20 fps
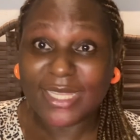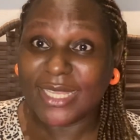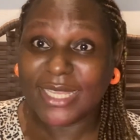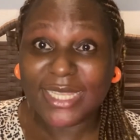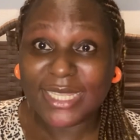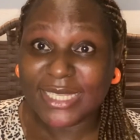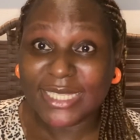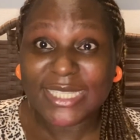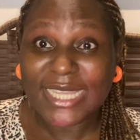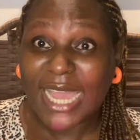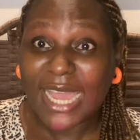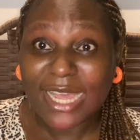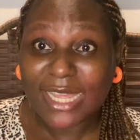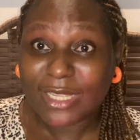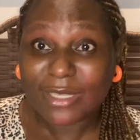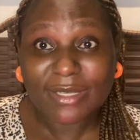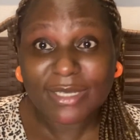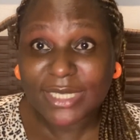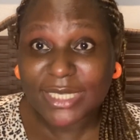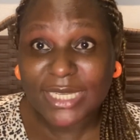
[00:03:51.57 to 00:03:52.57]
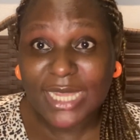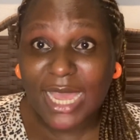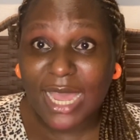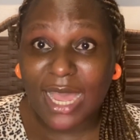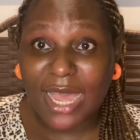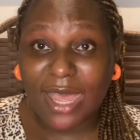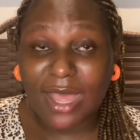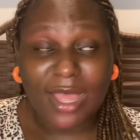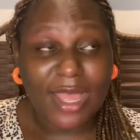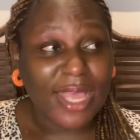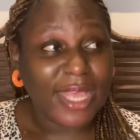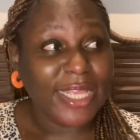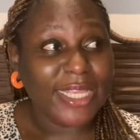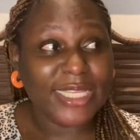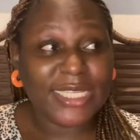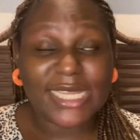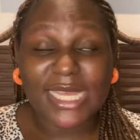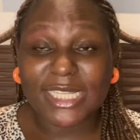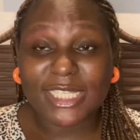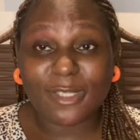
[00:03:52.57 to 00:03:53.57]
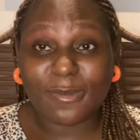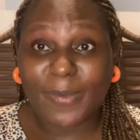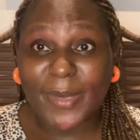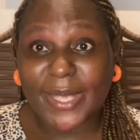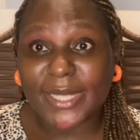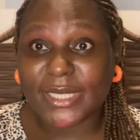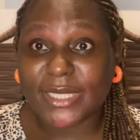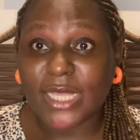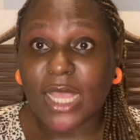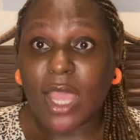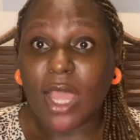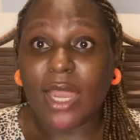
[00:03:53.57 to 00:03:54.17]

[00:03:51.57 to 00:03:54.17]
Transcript: in their space.